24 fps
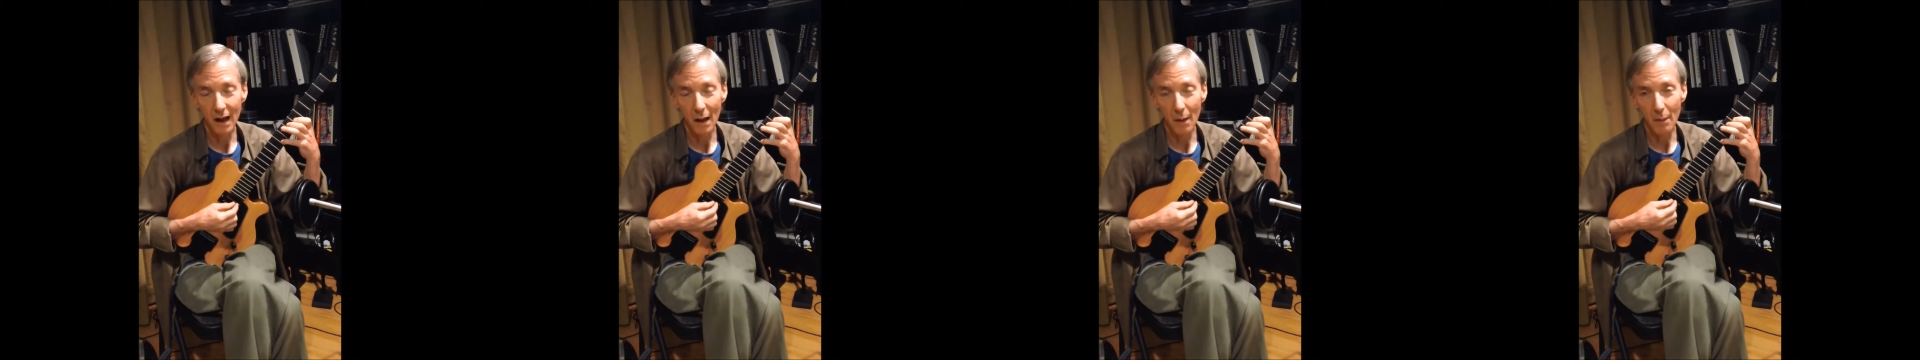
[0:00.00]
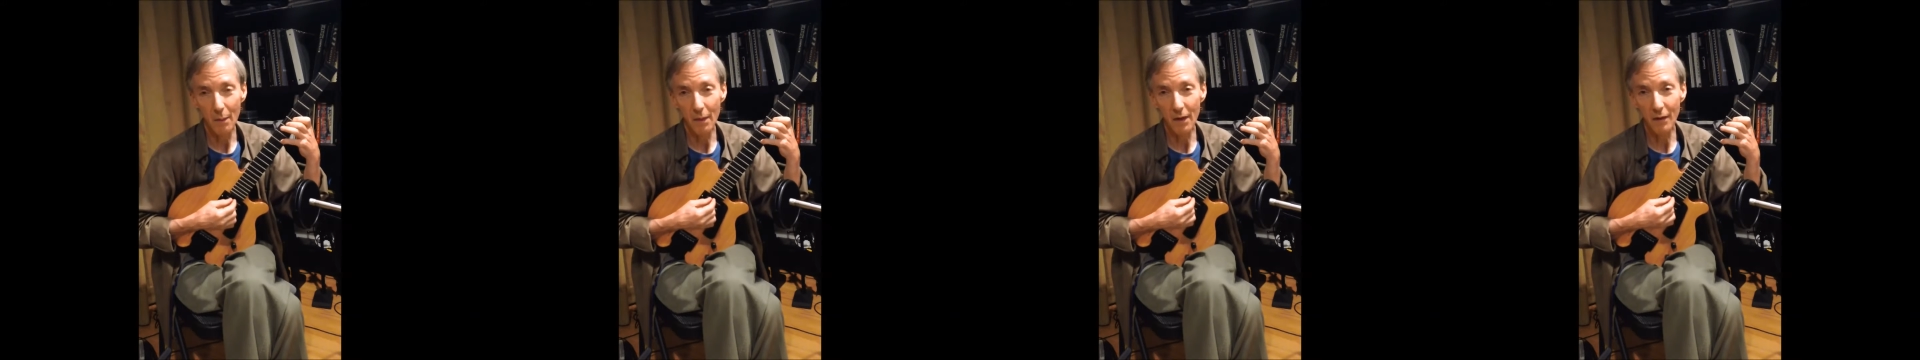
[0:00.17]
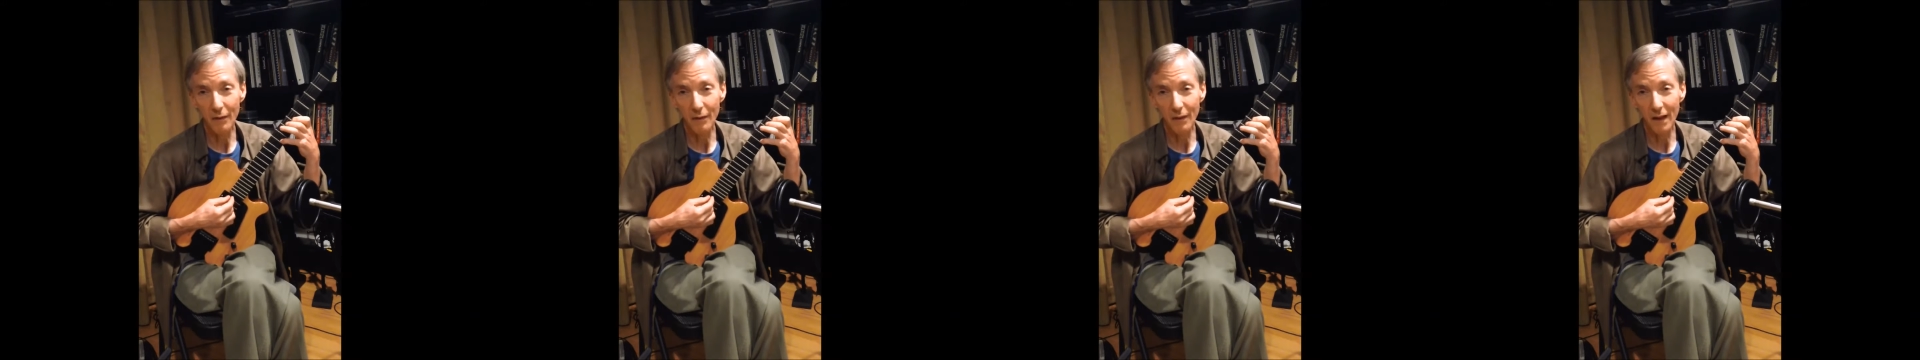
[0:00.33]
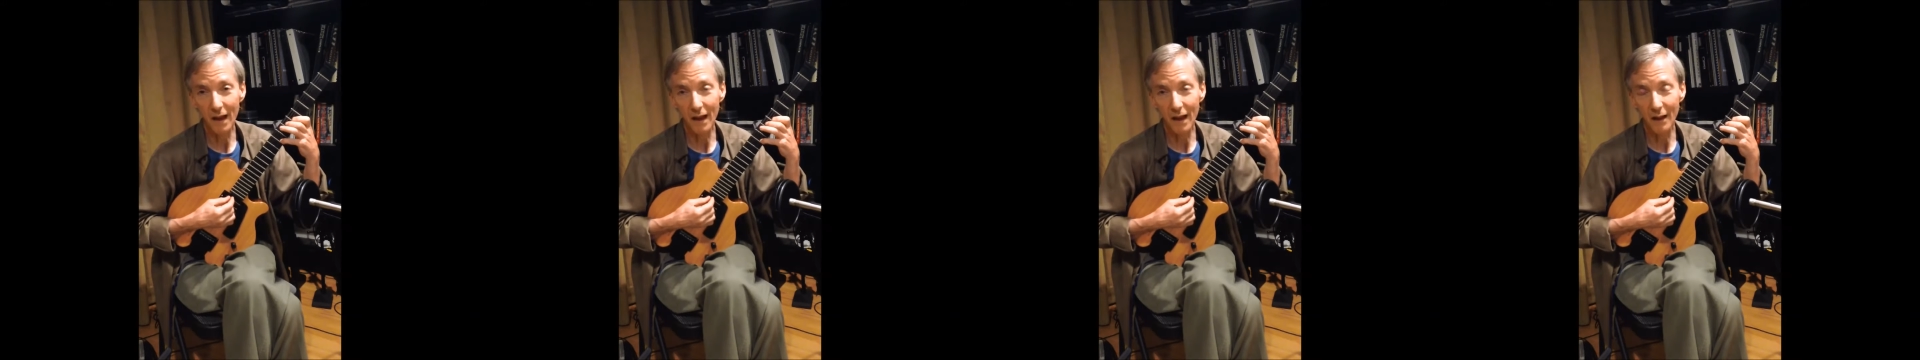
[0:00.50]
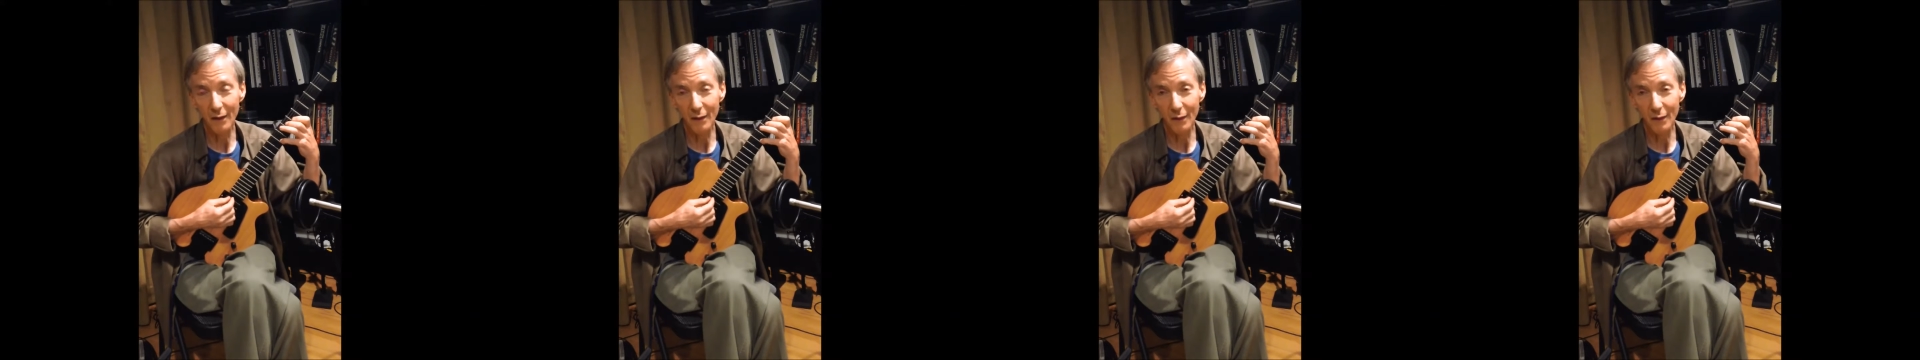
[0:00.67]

B flat